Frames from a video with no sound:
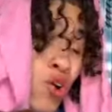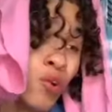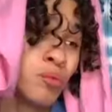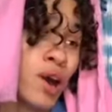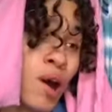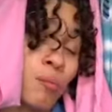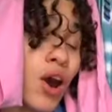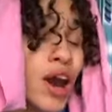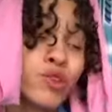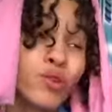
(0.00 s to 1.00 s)
Room?
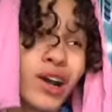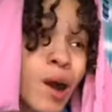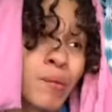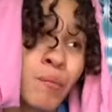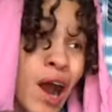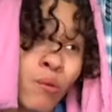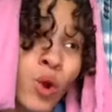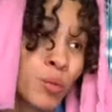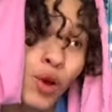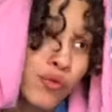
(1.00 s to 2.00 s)
Boy, you could come to my
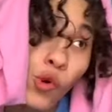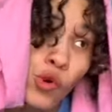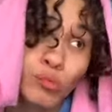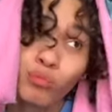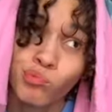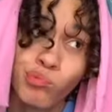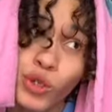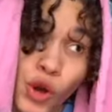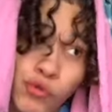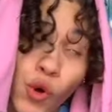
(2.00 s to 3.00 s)
room, the folk.
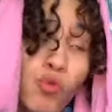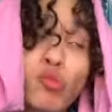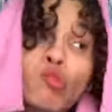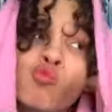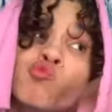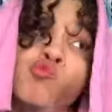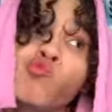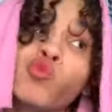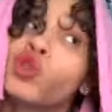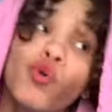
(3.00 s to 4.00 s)
The folk.
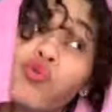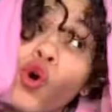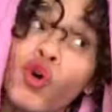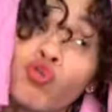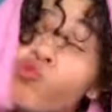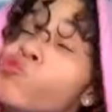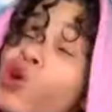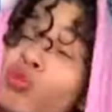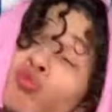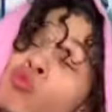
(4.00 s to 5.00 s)
The folk. The...